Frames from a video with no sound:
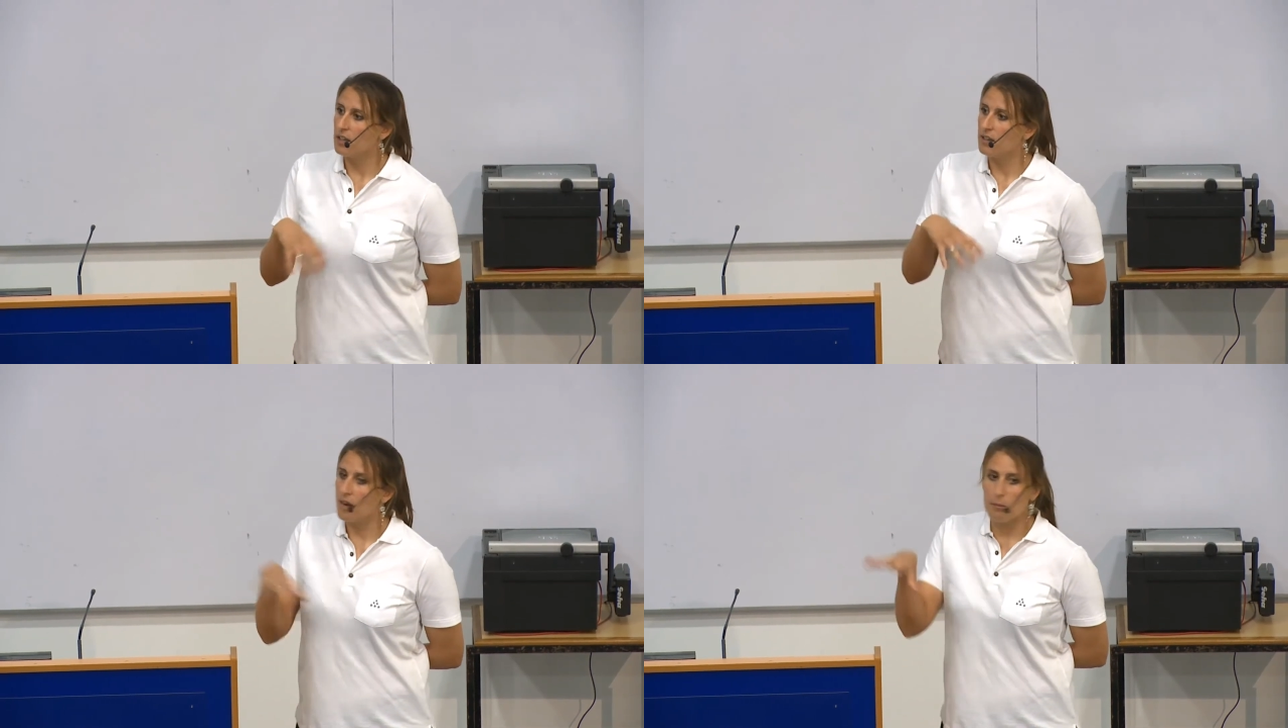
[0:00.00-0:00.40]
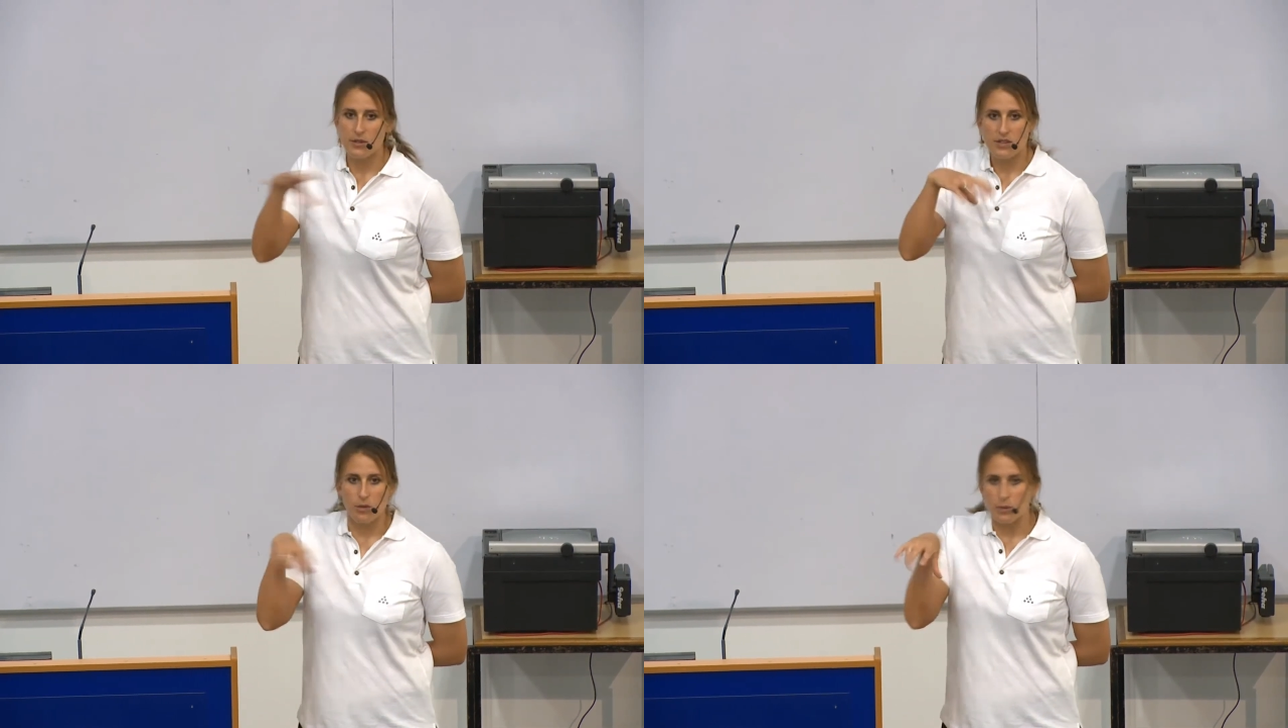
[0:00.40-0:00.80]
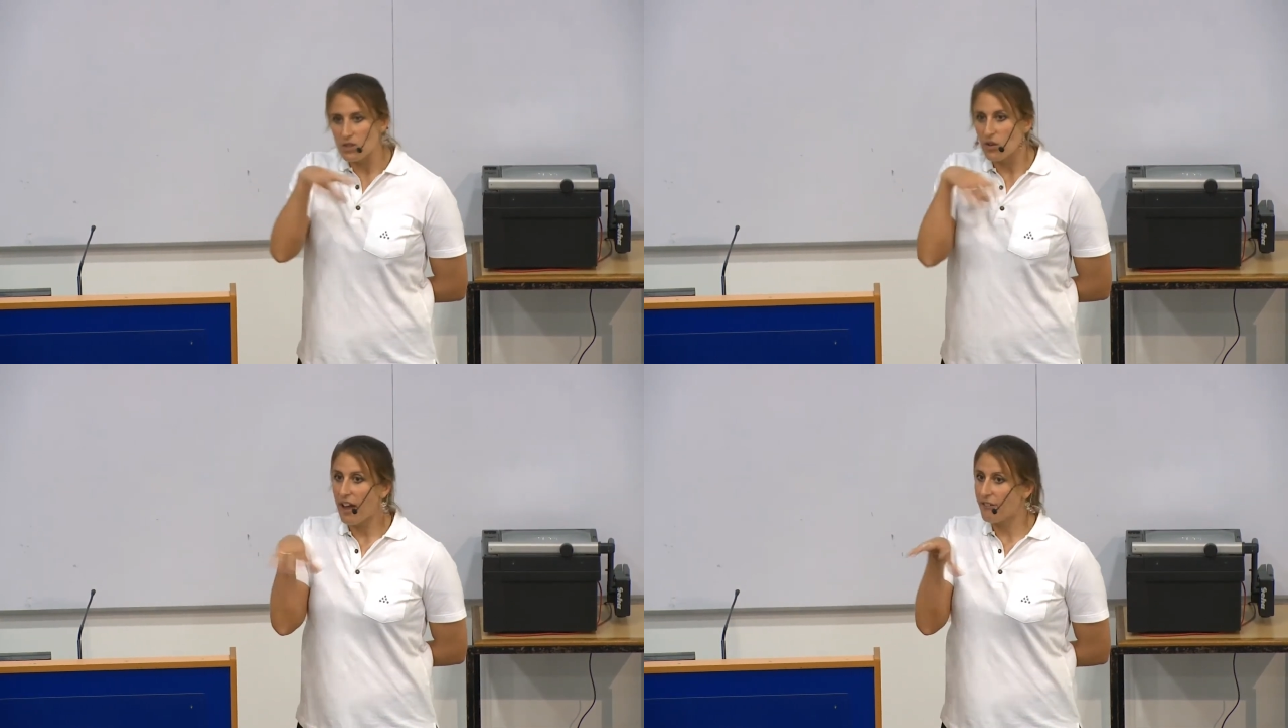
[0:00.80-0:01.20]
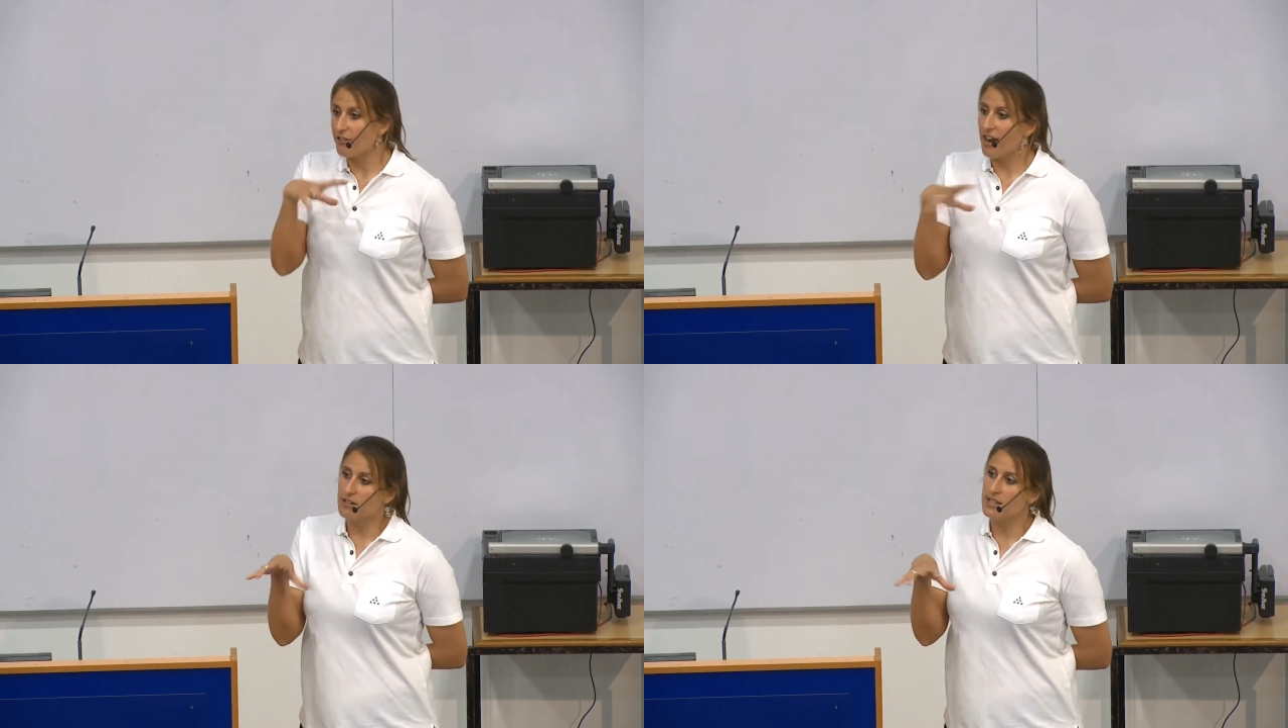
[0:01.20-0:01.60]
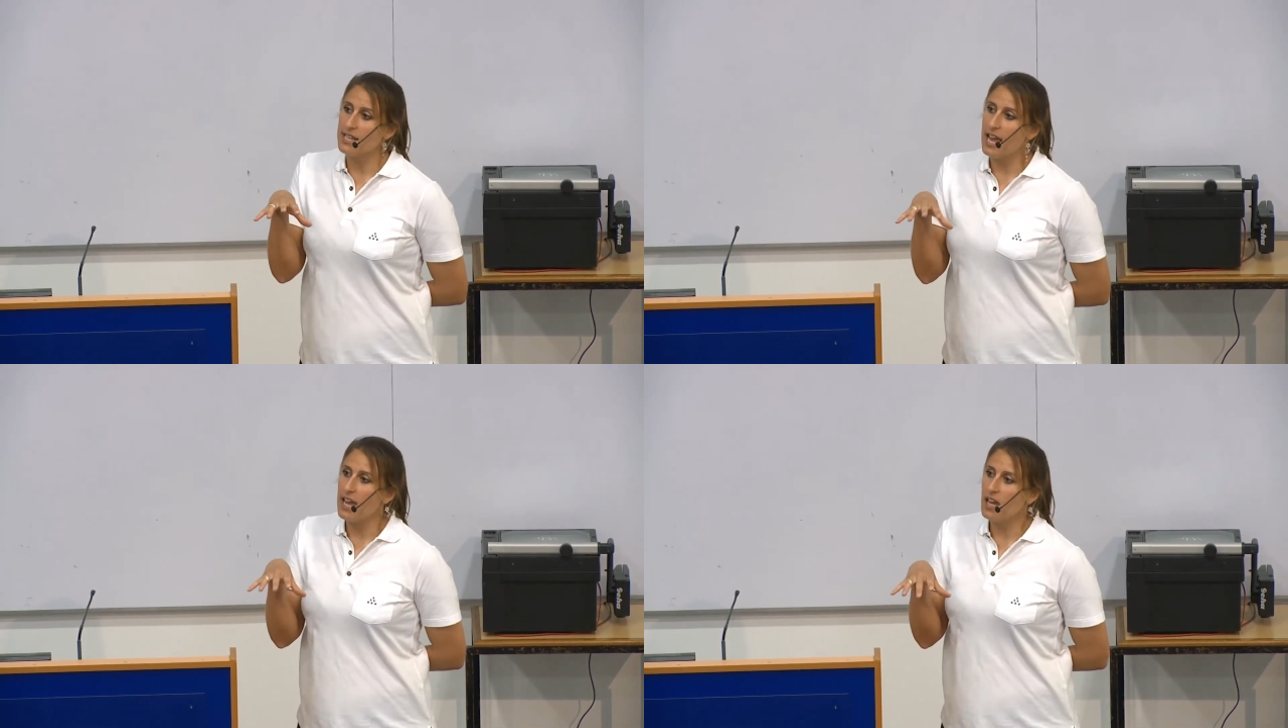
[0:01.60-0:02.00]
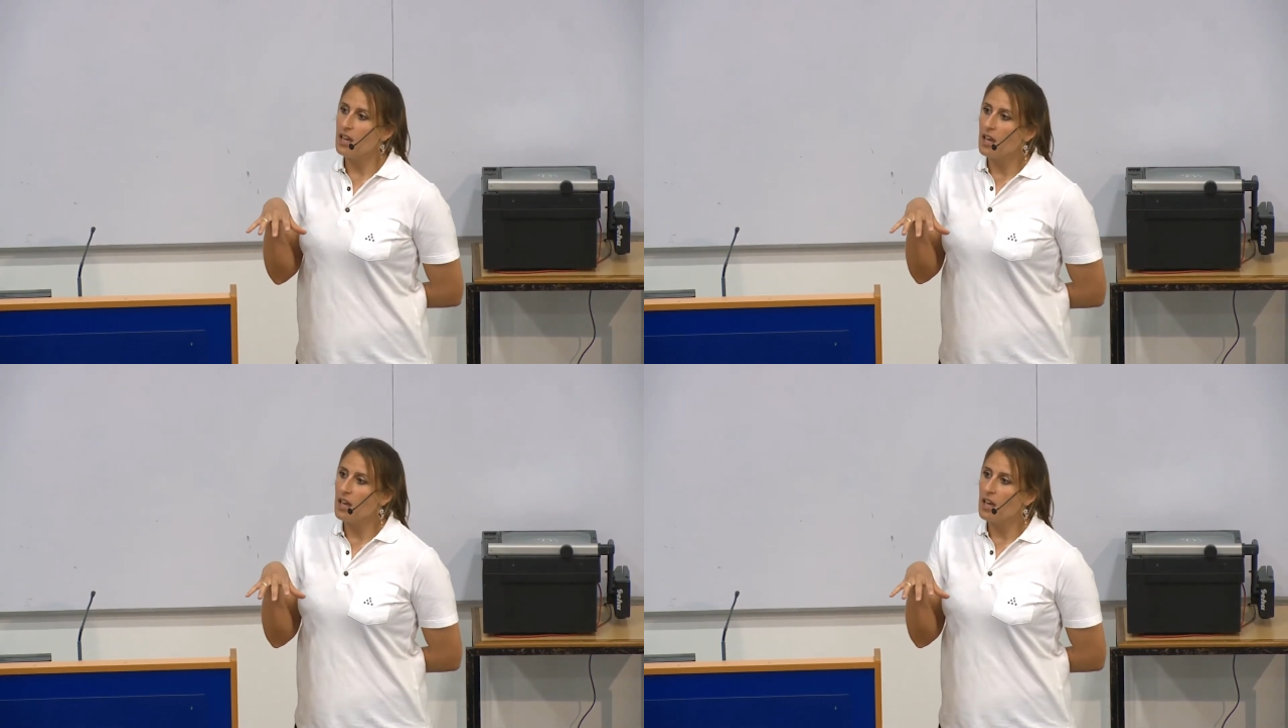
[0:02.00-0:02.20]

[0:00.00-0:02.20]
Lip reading: the numbers that we sort of have around today,